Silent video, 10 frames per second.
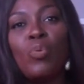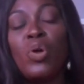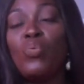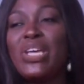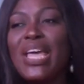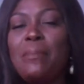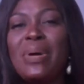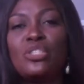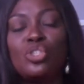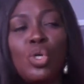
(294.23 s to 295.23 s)
When we get
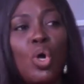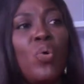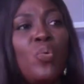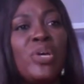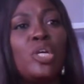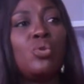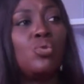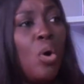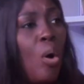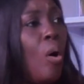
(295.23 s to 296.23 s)
mature, when we
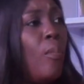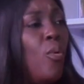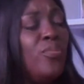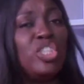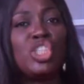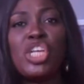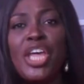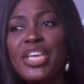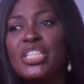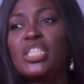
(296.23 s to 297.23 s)
grow up, when we
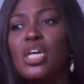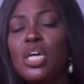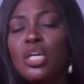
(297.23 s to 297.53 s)
change,